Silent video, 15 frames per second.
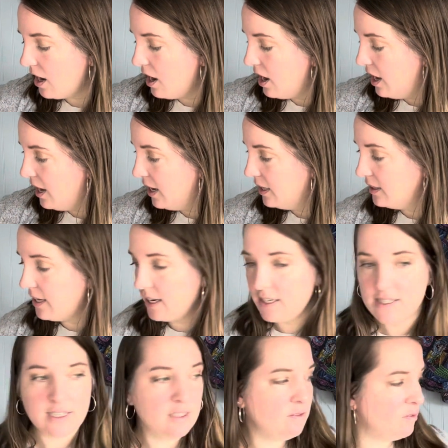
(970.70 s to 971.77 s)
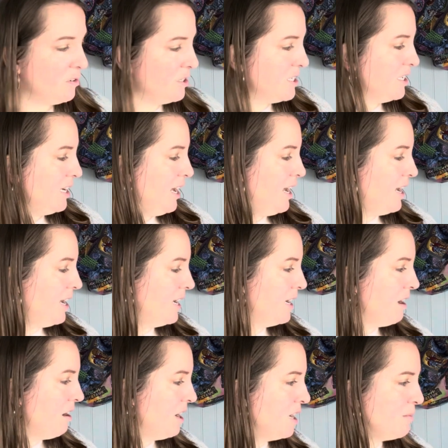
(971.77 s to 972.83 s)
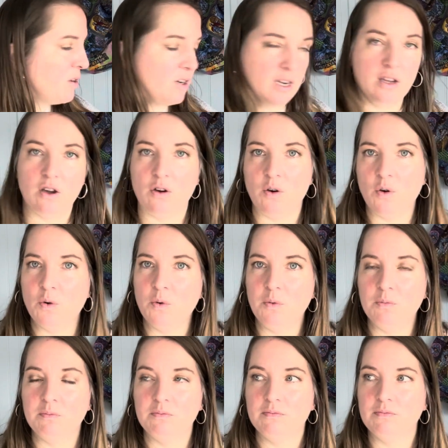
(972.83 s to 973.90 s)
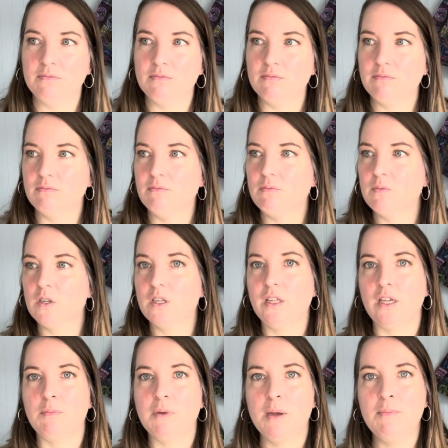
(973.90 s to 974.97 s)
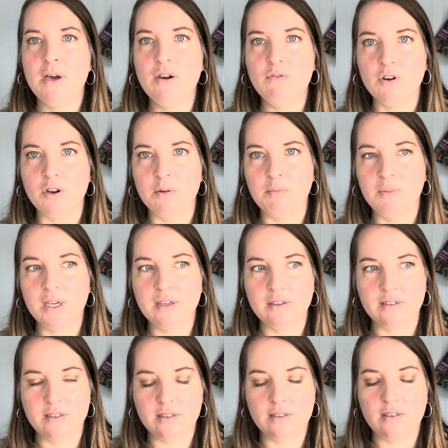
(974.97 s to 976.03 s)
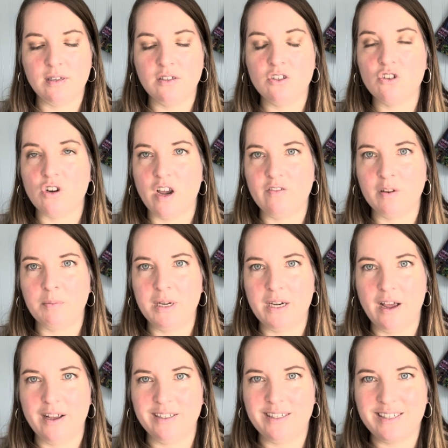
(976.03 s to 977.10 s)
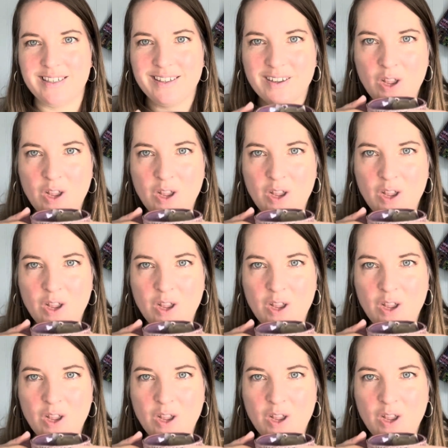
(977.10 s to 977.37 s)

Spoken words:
And that is it for today. I am going to go clean my mudroom because it's driving me nuts.